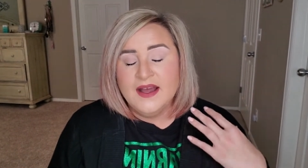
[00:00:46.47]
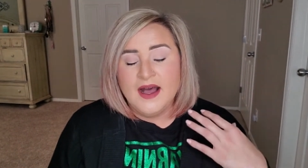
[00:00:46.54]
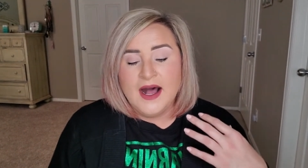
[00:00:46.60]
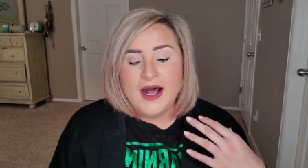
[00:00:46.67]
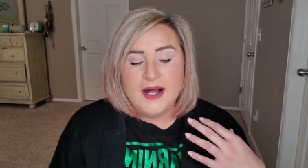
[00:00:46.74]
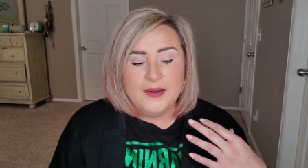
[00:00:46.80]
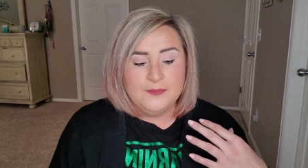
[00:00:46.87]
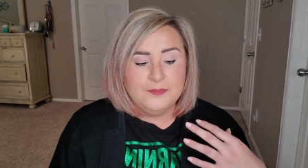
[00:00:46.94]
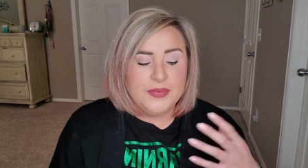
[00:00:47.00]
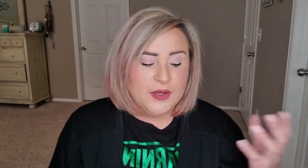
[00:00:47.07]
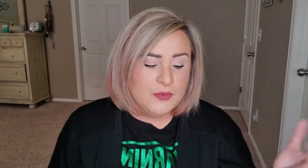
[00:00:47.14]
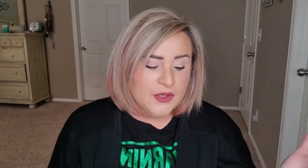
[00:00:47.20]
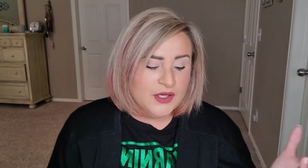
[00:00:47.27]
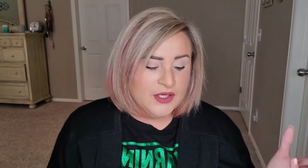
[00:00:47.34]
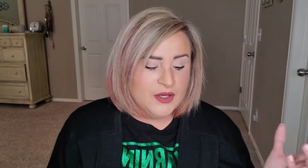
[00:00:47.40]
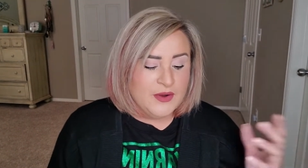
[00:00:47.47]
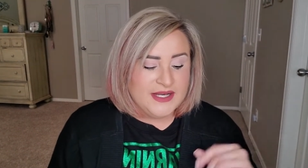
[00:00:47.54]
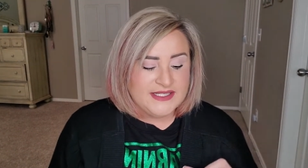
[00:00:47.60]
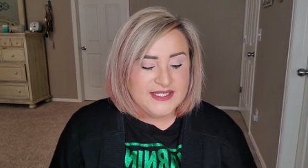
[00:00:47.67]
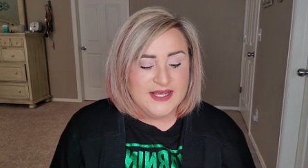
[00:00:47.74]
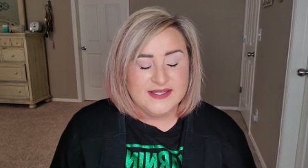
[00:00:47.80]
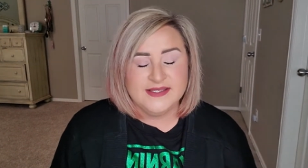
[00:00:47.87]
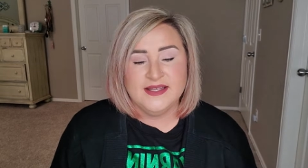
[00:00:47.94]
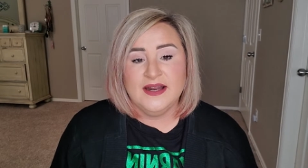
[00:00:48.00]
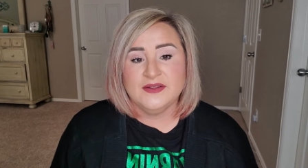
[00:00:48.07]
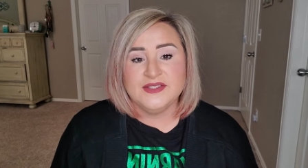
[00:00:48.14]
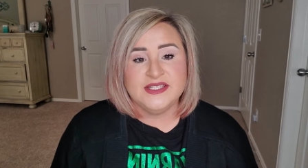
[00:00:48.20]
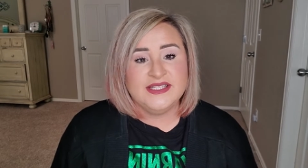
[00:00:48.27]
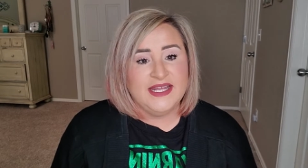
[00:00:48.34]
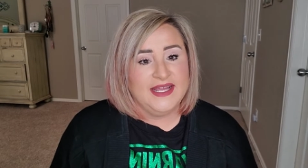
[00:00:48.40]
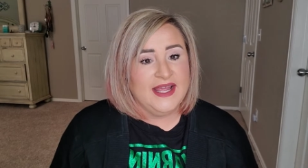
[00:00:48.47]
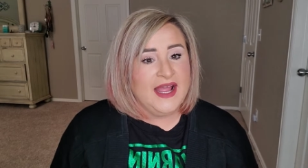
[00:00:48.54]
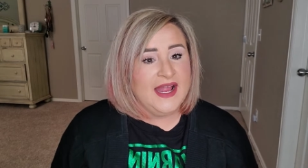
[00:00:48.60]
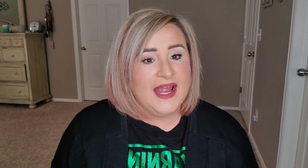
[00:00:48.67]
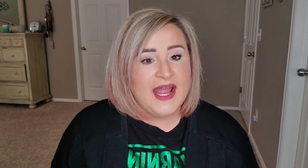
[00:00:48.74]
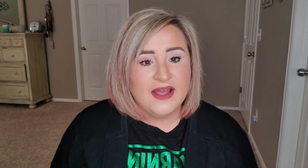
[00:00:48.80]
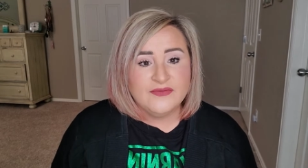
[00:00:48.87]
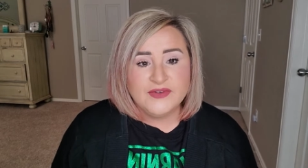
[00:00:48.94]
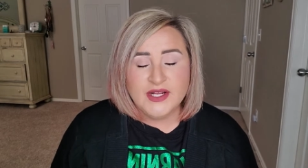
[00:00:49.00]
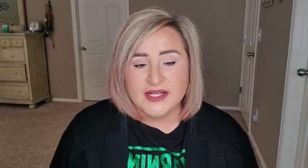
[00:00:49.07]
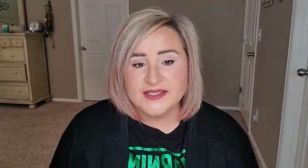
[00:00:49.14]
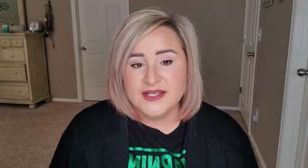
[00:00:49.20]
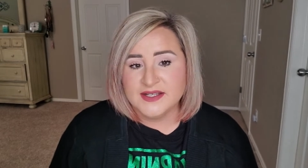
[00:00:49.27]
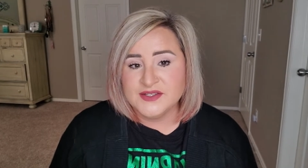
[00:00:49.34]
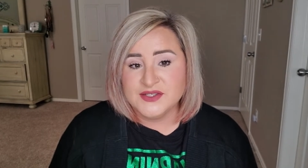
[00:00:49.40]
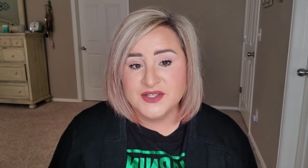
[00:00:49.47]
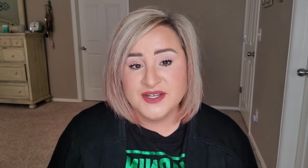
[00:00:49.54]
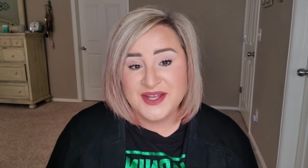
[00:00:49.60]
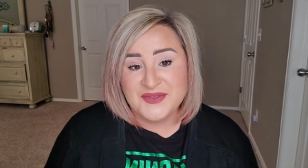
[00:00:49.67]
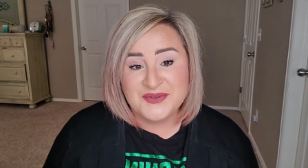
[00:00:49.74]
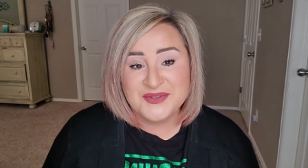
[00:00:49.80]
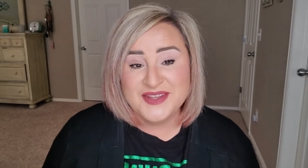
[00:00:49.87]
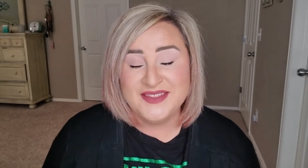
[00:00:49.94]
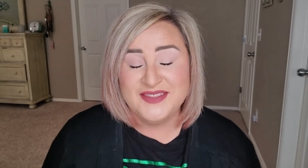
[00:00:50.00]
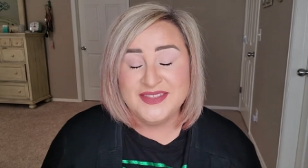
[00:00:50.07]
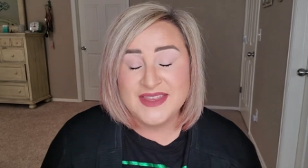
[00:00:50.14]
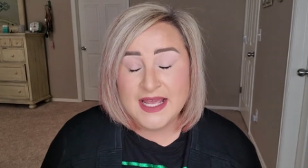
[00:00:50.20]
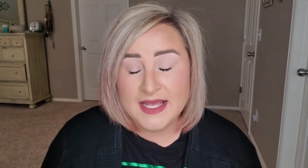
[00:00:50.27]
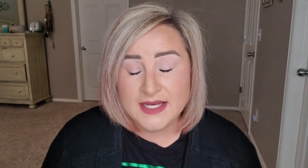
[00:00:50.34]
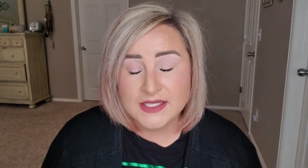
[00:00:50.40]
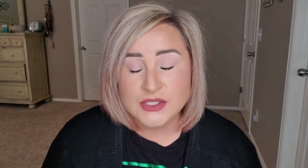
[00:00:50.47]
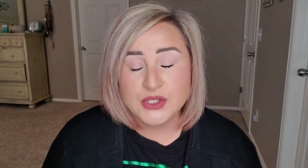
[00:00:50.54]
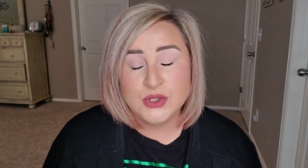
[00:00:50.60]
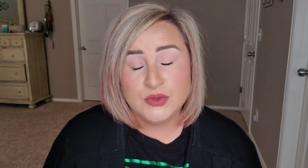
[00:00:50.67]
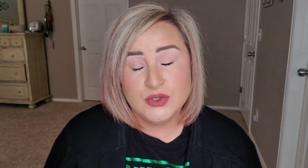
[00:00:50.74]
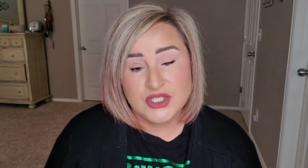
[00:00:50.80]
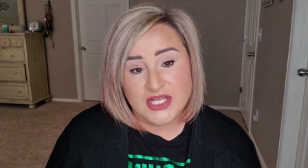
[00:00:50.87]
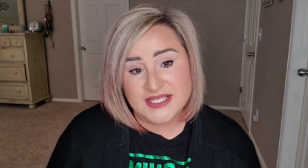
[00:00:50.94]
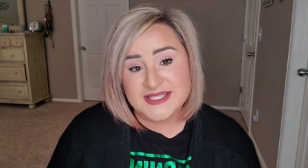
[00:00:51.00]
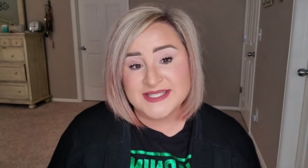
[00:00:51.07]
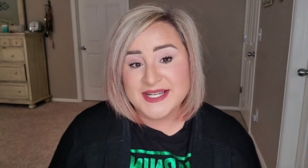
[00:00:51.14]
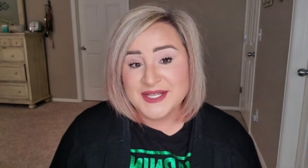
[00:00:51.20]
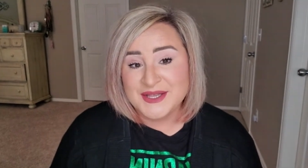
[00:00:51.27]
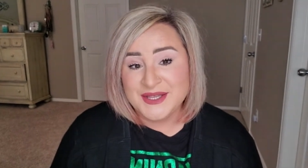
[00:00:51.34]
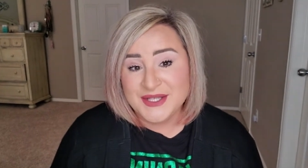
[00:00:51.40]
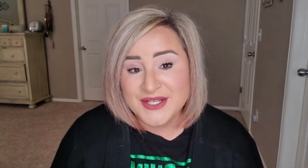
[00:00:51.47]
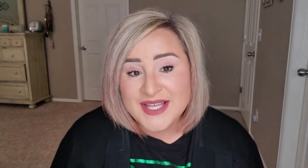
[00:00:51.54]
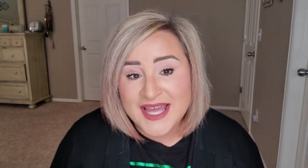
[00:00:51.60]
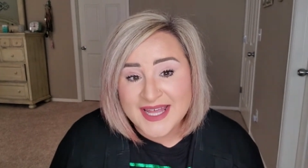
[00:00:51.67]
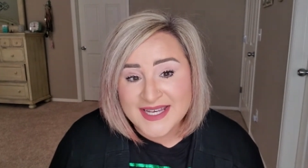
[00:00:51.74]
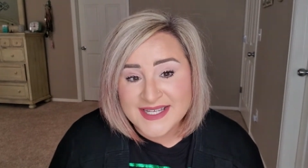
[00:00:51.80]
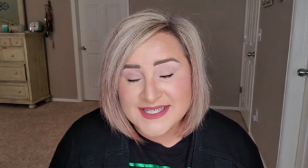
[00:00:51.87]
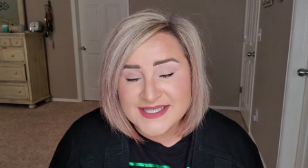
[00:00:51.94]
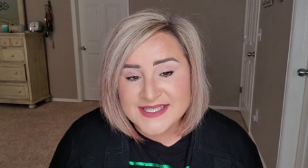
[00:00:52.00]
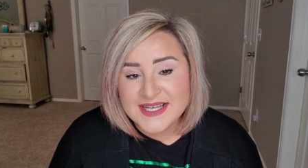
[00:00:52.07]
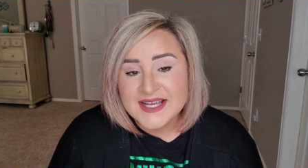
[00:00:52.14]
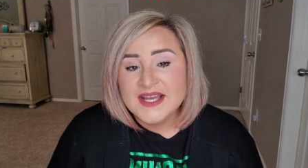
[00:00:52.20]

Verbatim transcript: Um, but we're going to go ahead and test it out today. I have not touched it other than, than to just look at it.